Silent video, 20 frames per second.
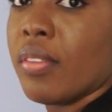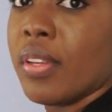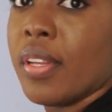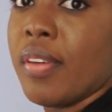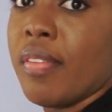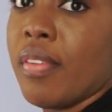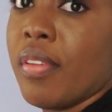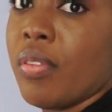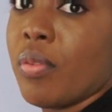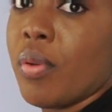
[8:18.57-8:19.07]
Leave
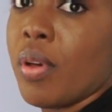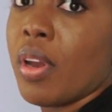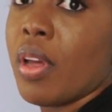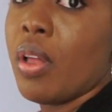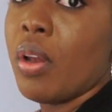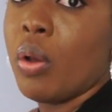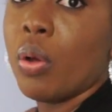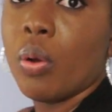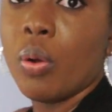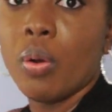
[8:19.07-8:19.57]
this one
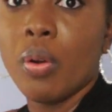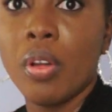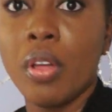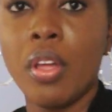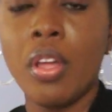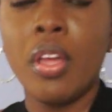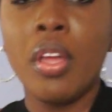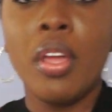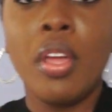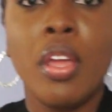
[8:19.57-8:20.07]
alone
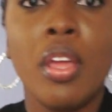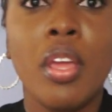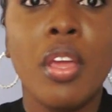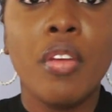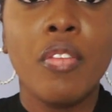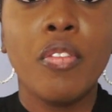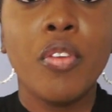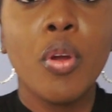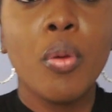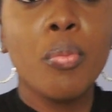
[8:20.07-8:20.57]

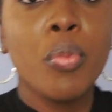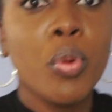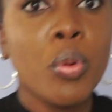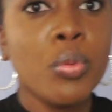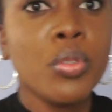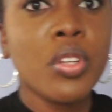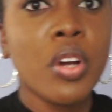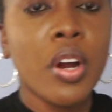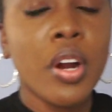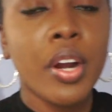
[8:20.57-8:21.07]
if your
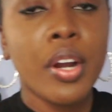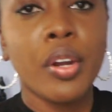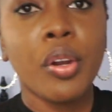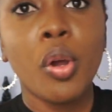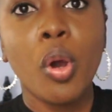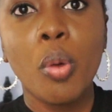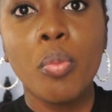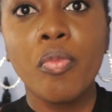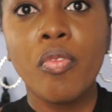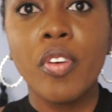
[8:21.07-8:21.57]
boobs aren't
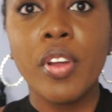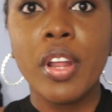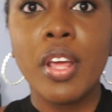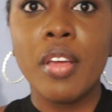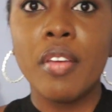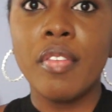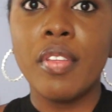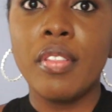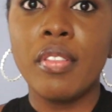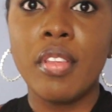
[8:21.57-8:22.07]
up for the
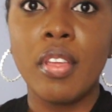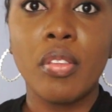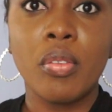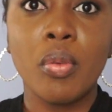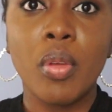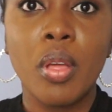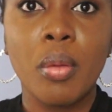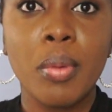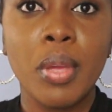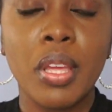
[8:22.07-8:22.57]
heavens as
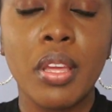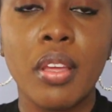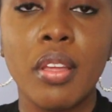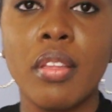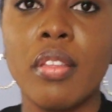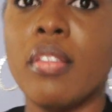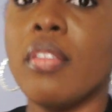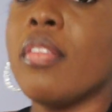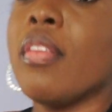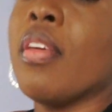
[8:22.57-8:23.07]
well,
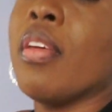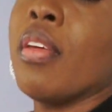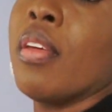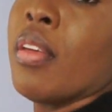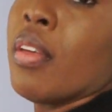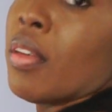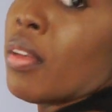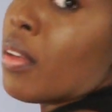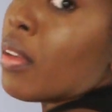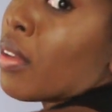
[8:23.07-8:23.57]
because,
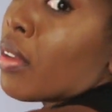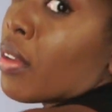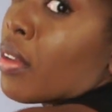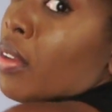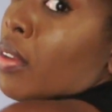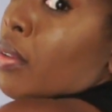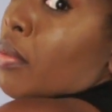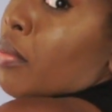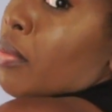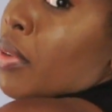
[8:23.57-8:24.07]

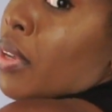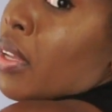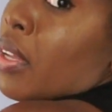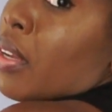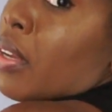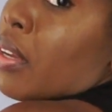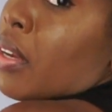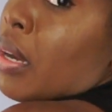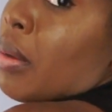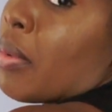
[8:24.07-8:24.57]
well,
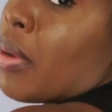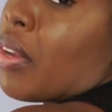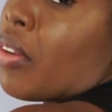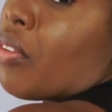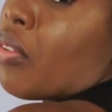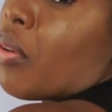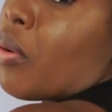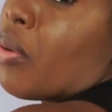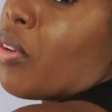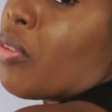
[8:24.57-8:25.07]
I'm not
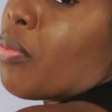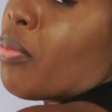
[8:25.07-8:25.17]
sure which